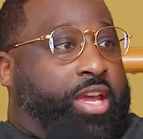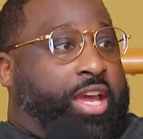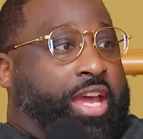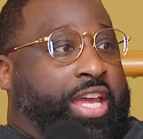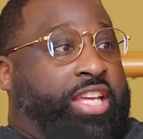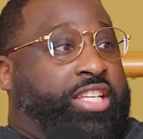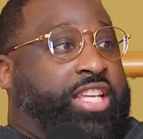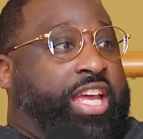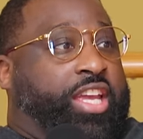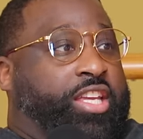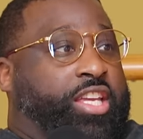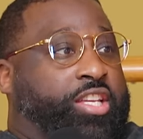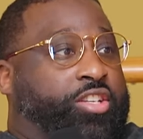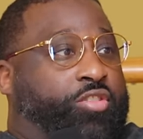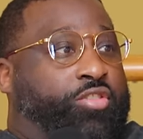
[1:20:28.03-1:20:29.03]
And he said
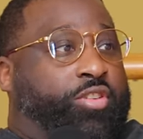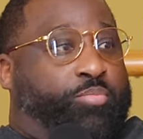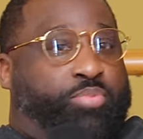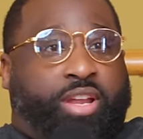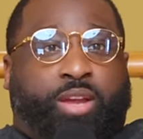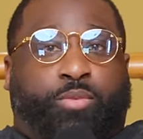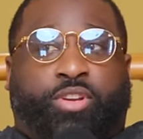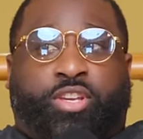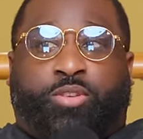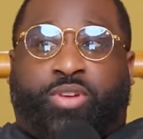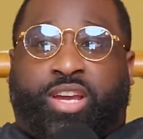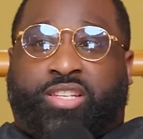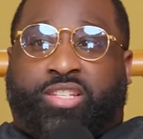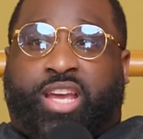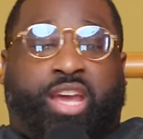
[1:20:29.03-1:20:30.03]
he's going to play with
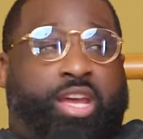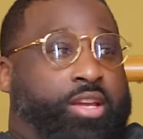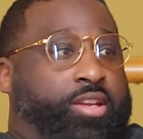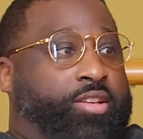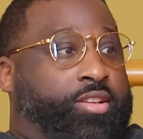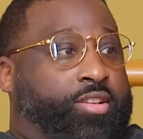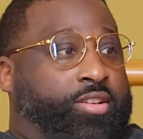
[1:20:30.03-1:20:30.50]
USA.